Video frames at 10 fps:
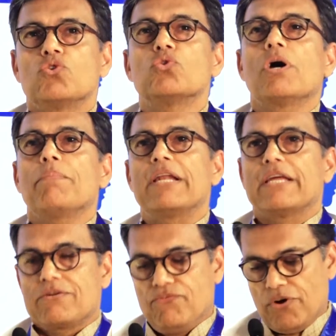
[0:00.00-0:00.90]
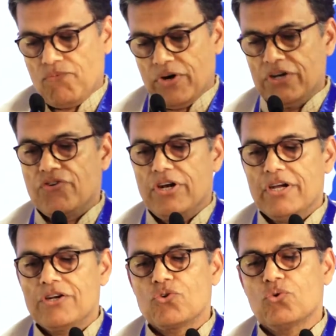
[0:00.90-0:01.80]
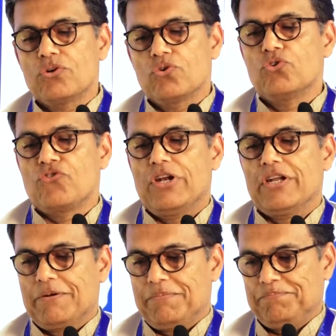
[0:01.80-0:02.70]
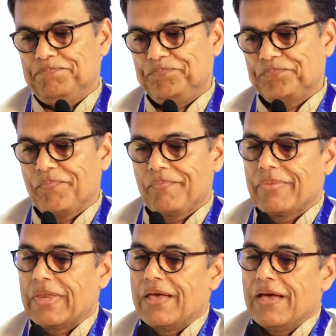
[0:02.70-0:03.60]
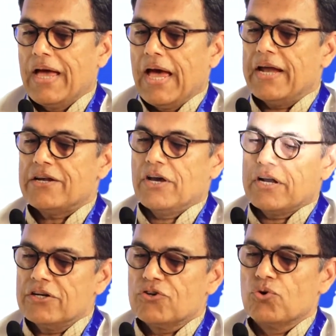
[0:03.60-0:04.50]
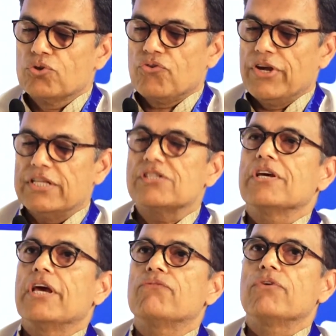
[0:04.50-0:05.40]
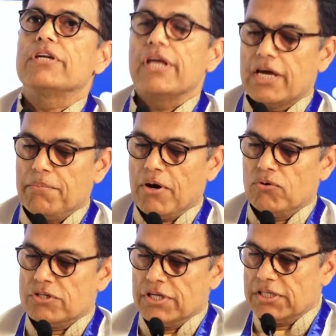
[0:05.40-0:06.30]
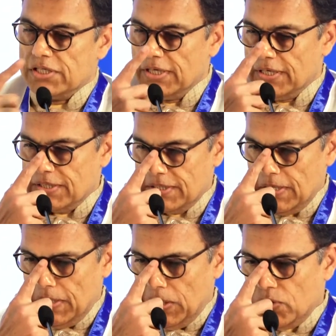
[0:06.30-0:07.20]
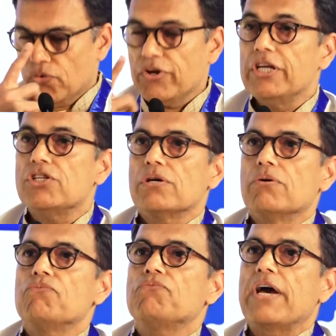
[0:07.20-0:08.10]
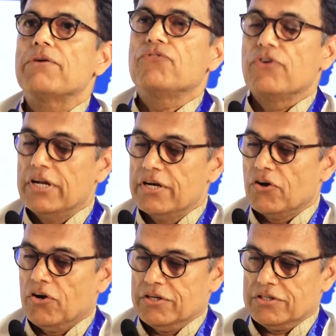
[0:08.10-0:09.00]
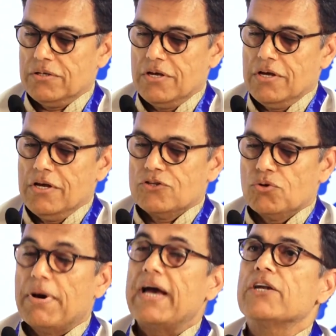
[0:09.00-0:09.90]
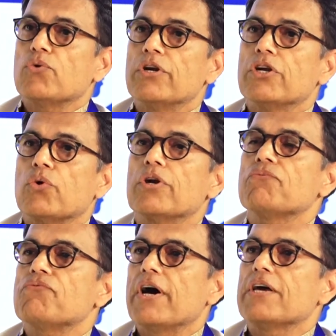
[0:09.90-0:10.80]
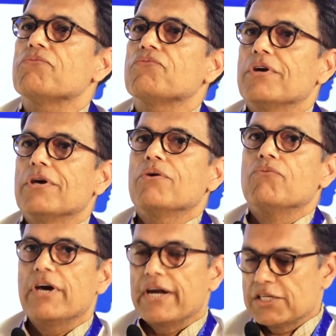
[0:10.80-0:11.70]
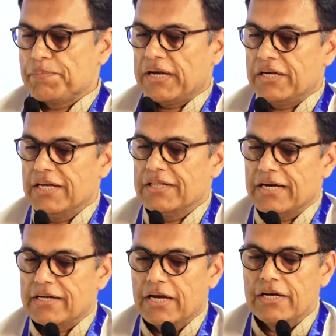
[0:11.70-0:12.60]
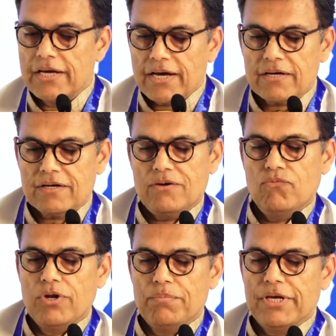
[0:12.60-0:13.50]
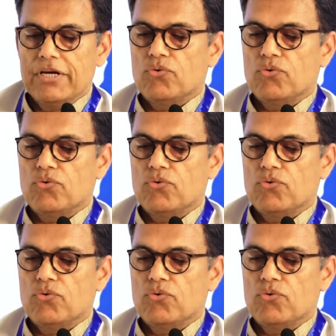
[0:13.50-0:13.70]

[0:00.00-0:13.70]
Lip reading: to double it from 1 trillion to 2 trillion. At current growth rates, it will take about 6 years to reach $5 trillion. So by 2025, we are expecting that India will be at